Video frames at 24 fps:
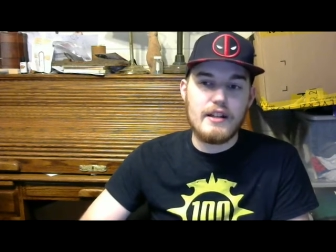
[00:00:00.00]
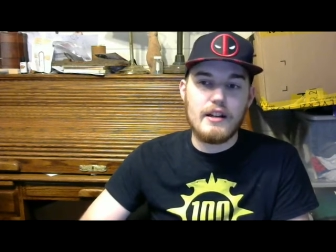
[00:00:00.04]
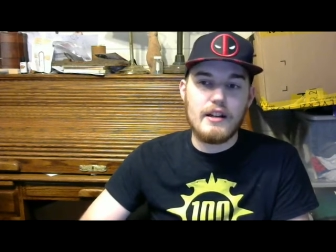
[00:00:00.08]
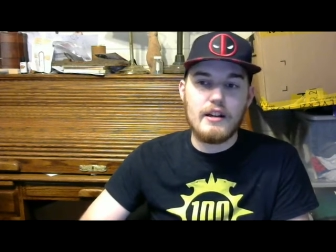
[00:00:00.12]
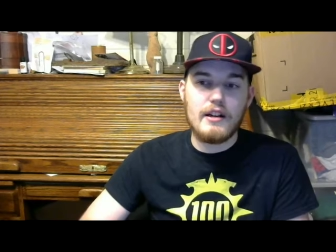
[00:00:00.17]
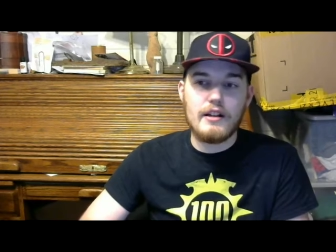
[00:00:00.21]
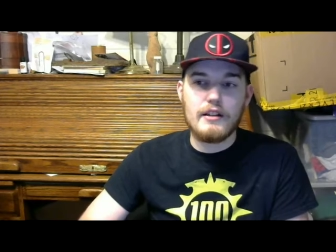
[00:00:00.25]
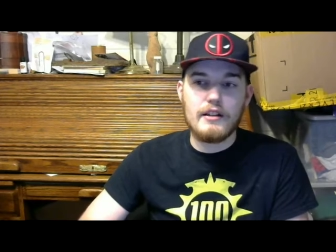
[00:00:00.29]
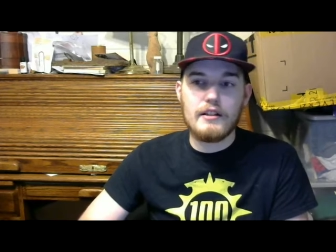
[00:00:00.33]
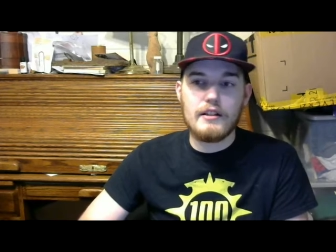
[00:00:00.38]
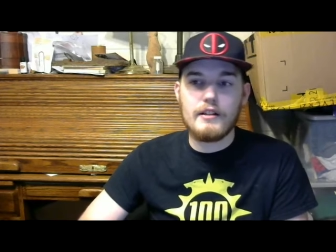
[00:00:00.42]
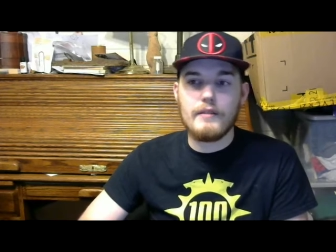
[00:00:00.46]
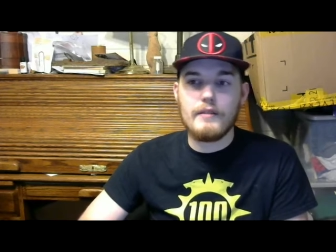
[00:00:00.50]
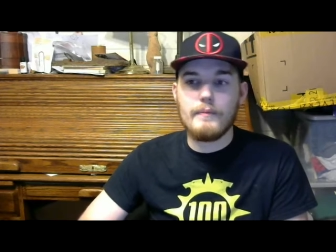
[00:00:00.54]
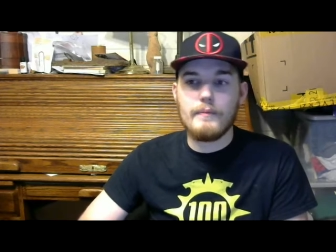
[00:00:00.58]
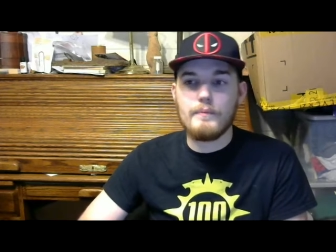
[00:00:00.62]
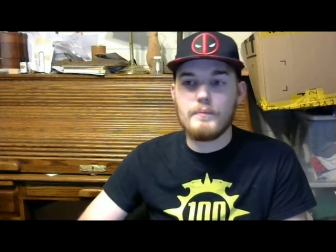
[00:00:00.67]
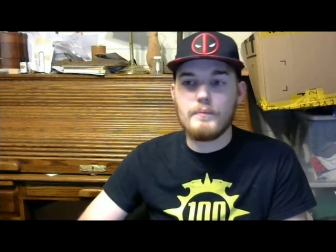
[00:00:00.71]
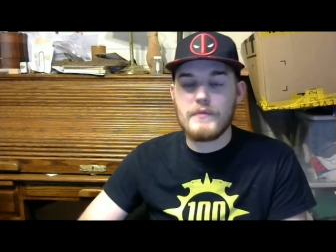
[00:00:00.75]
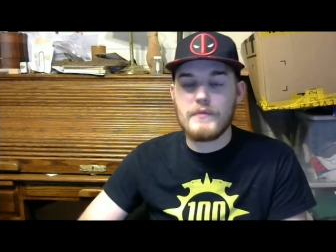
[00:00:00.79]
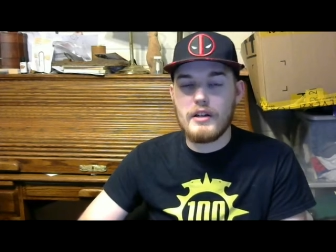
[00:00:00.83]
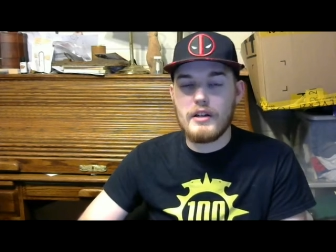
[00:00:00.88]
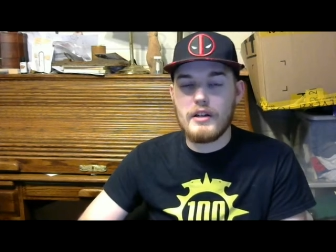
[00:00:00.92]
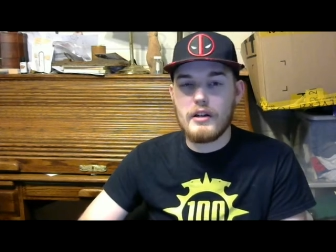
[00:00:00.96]

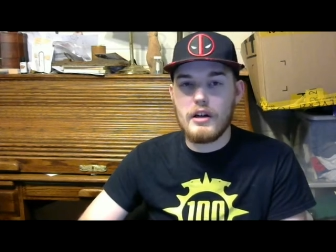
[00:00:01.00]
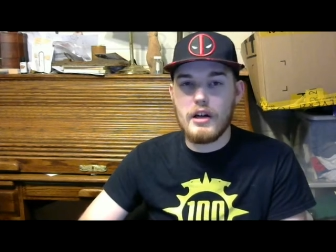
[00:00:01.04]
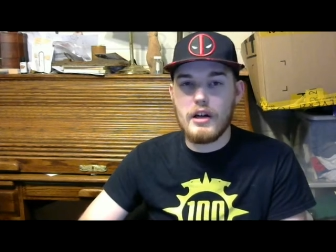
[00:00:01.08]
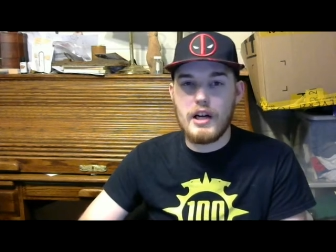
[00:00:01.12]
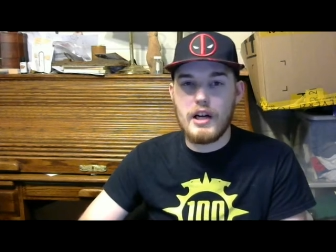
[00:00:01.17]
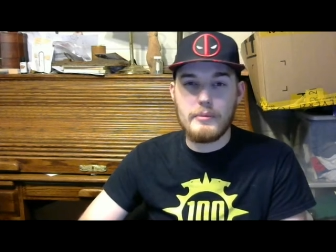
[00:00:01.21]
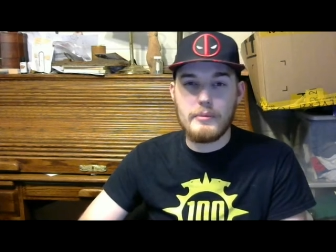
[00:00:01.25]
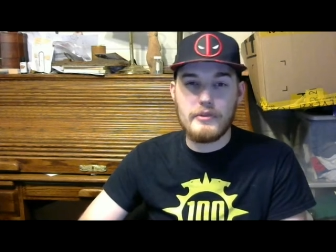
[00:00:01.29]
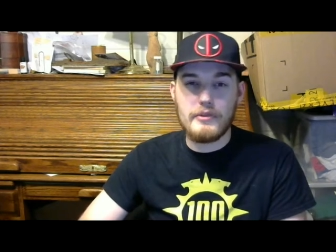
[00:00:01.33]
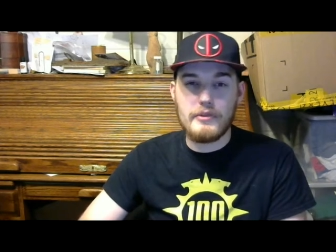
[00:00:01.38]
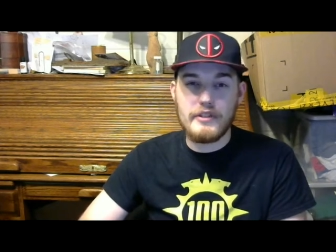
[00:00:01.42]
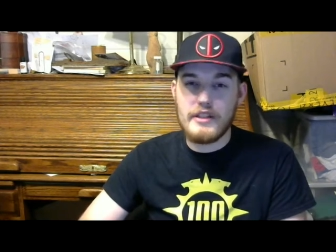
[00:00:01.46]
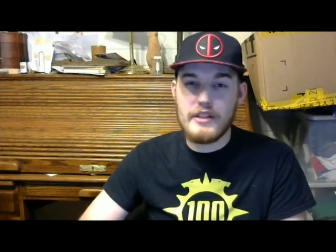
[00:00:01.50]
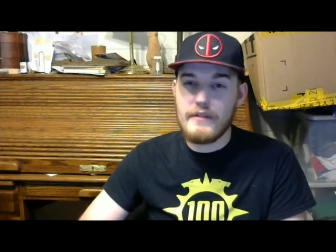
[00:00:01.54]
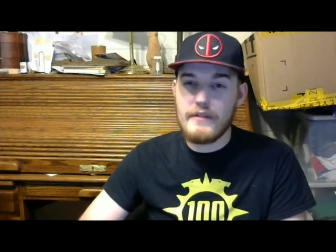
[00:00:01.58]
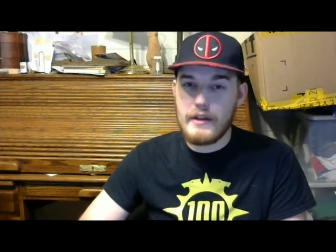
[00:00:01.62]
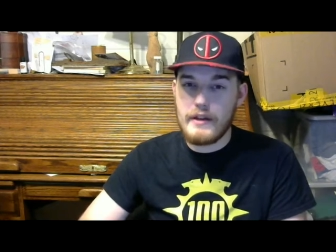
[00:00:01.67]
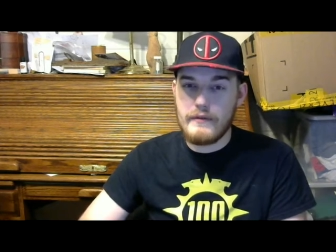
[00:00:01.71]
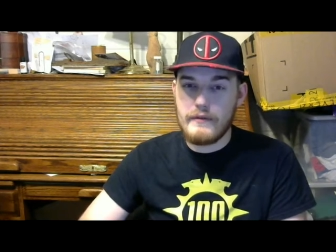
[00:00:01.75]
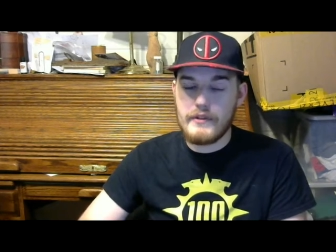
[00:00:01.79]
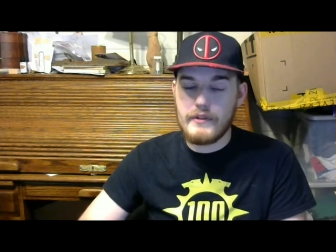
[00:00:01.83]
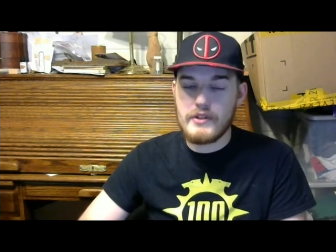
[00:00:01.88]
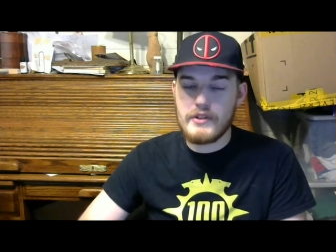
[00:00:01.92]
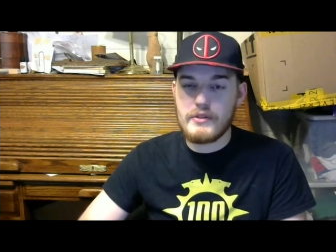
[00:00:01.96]
I believe
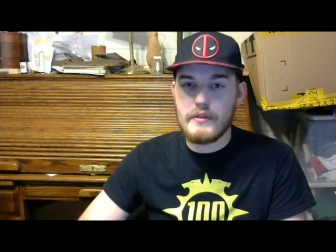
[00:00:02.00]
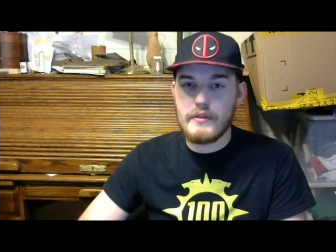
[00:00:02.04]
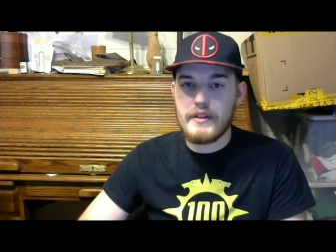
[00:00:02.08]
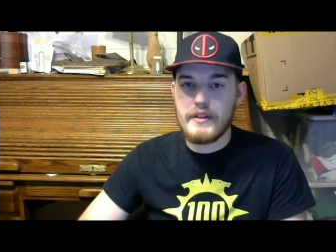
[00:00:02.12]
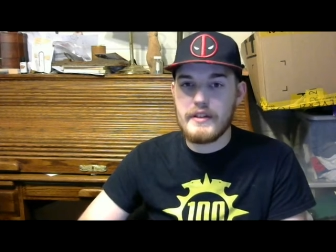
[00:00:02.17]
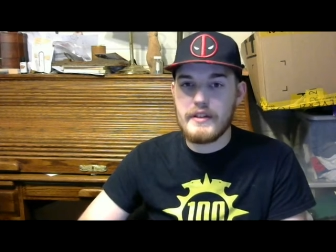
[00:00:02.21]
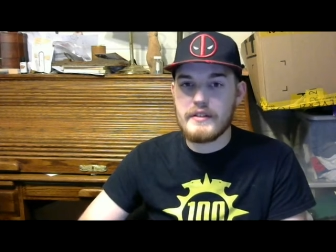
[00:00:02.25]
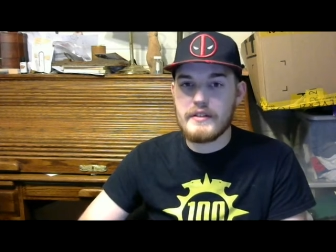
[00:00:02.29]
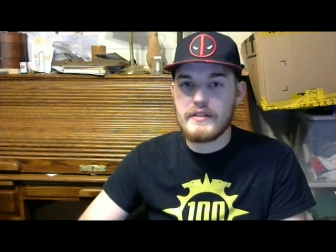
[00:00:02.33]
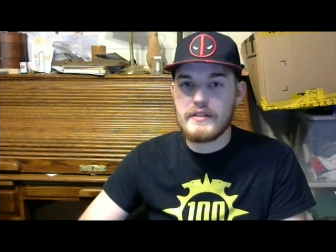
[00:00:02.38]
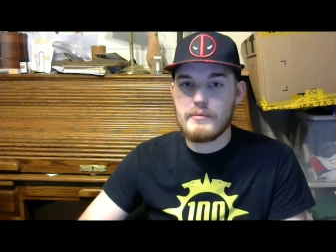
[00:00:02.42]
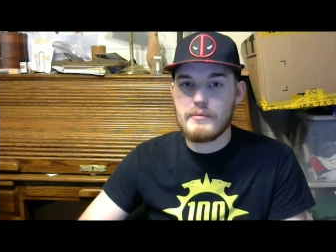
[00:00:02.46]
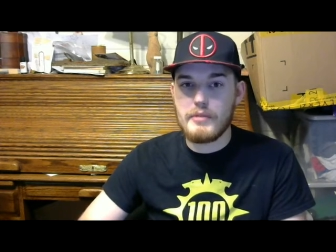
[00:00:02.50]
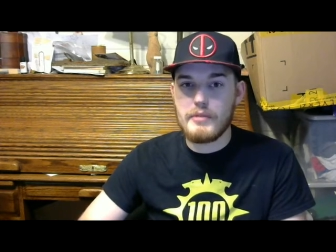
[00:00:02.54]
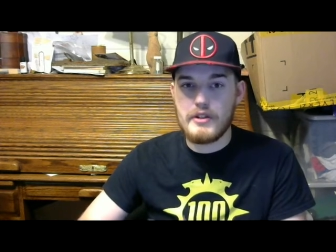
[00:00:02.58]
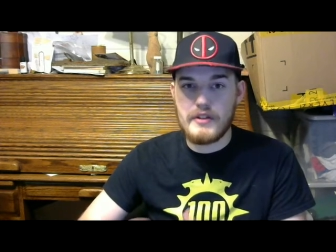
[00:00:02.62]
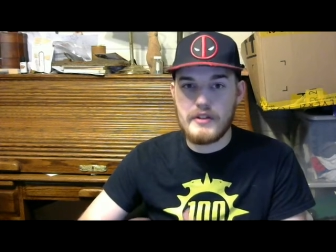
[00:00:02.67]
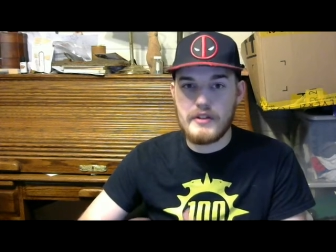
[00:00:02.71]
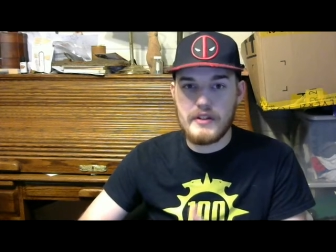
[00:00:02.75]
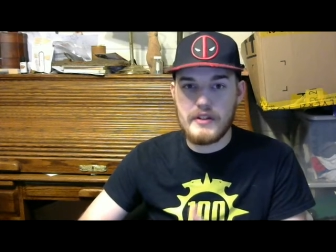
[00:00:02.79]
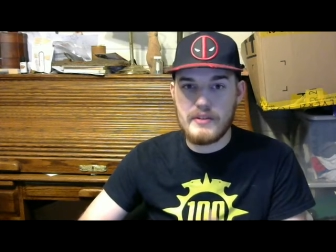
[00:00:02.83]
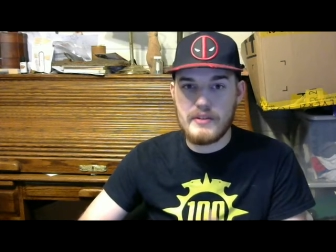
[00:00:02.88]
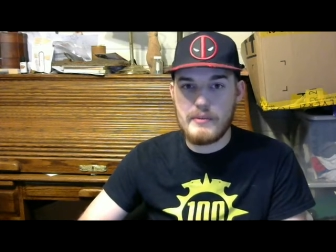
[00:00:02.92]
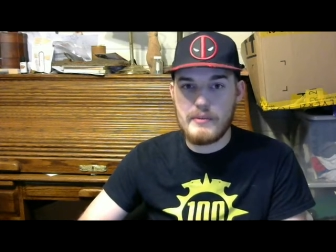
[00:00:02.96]
every store that's
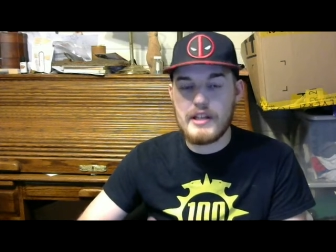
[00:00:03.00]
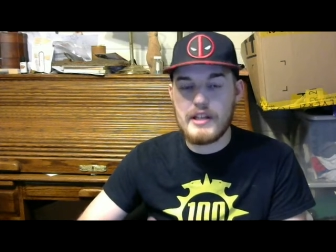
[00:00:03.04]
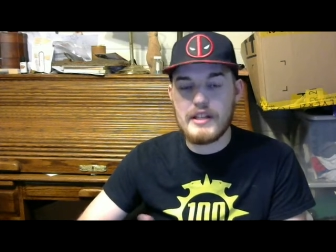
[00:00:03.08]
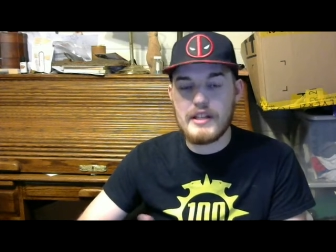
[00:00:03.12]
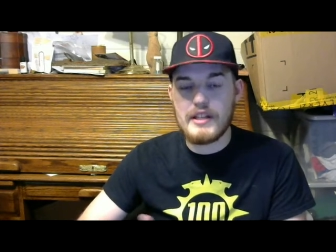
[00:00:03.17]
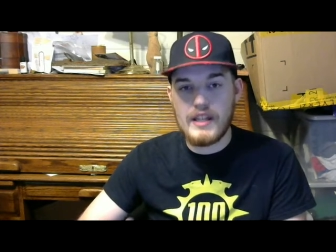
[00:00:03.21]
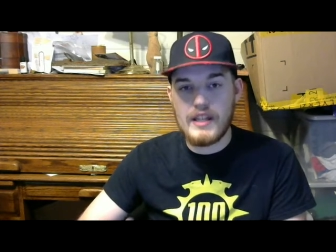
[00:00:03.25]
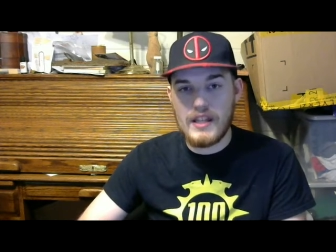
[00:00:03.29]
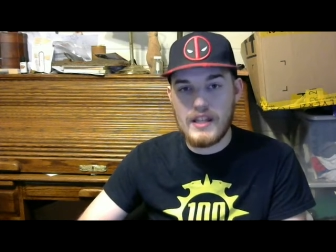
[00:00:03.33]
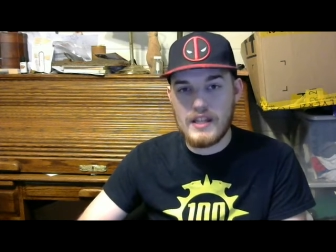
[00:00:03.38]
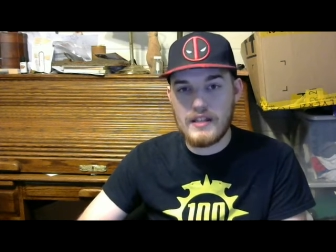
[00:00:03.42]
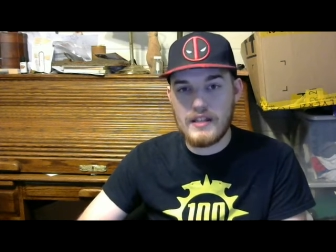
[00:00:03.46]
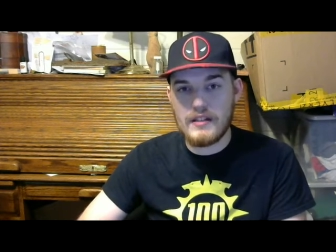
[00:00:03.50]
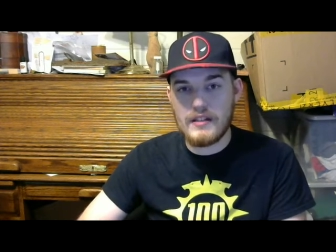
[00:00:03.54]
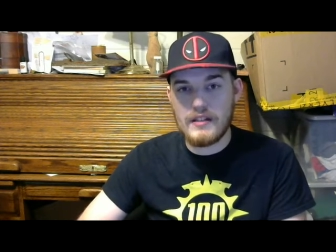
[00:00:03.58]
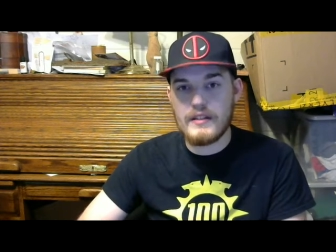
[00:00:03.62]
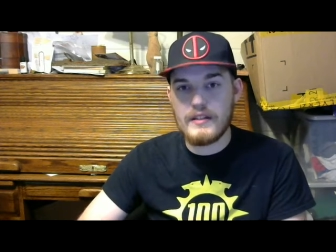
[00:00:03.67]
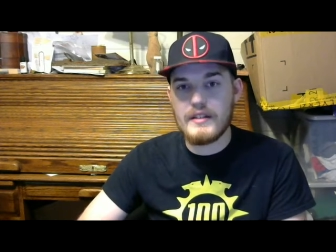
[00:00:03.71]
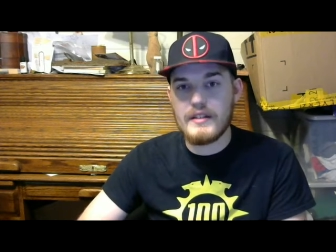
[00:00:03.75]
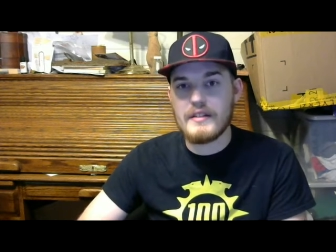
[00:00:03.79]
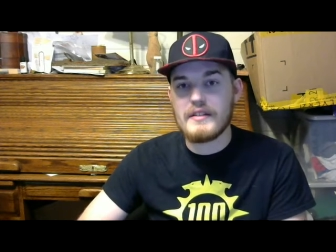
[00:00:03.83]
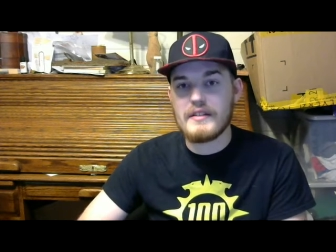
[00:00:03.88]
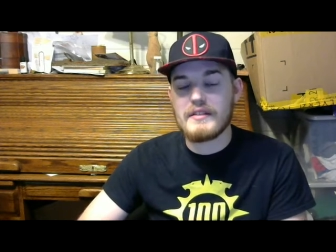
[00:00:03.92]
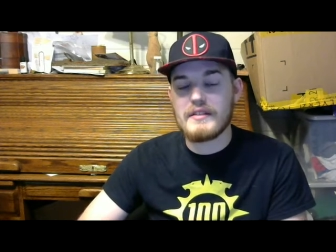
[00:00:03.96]
participating in
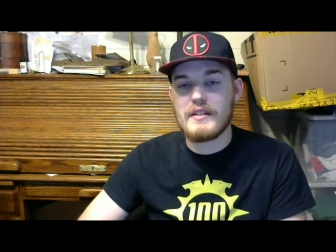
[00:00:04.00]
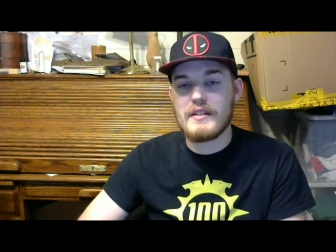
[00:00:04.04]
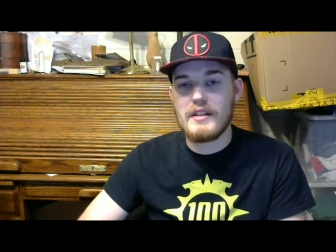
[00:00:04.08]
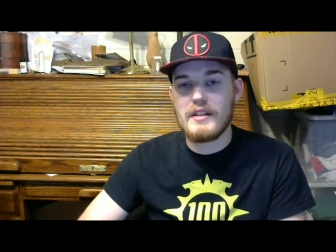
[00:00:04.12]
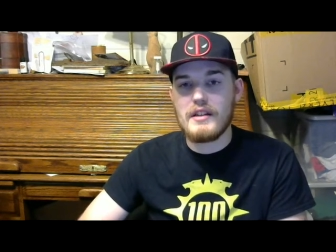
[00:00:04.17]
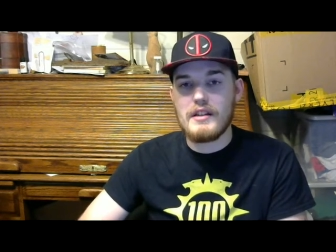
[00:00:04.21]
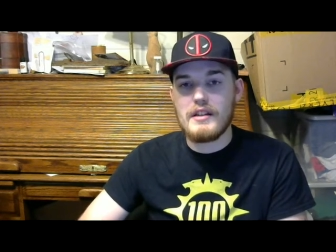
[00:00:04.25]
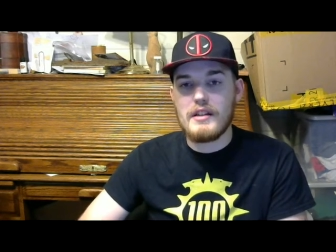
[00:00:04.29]
this